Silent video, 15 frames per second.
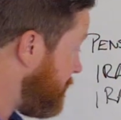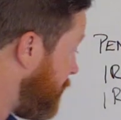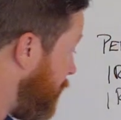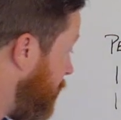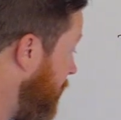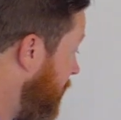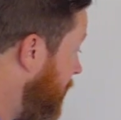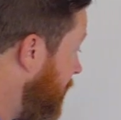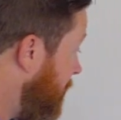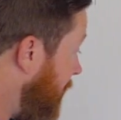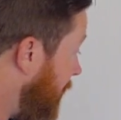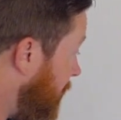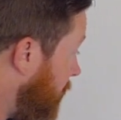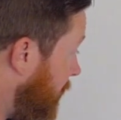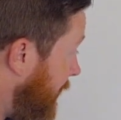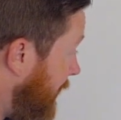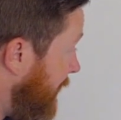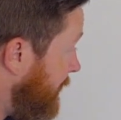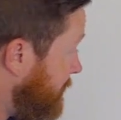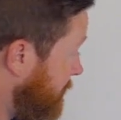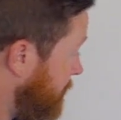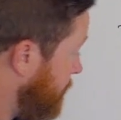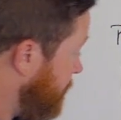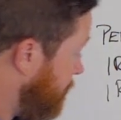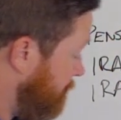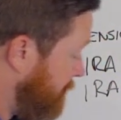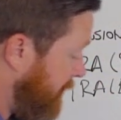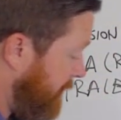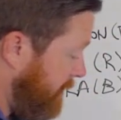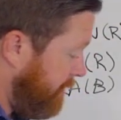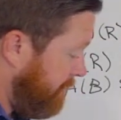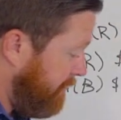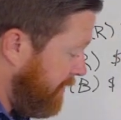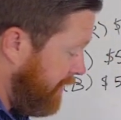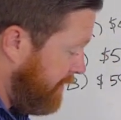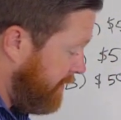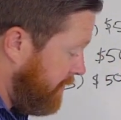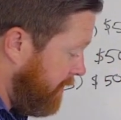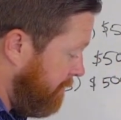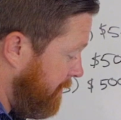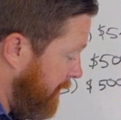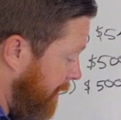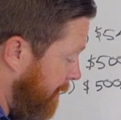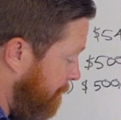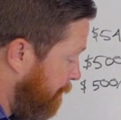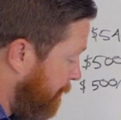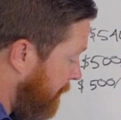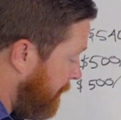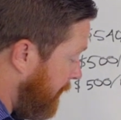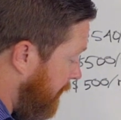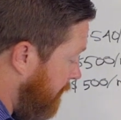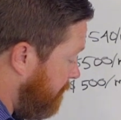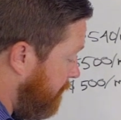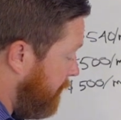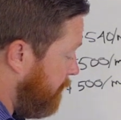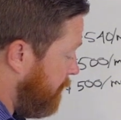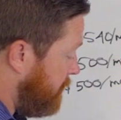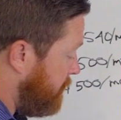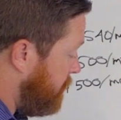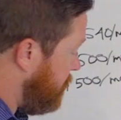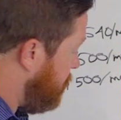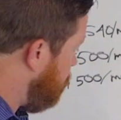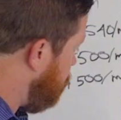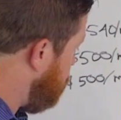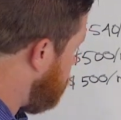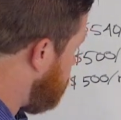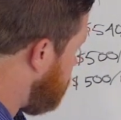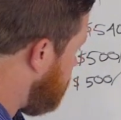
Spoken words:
So that last little bit of income there, if we were to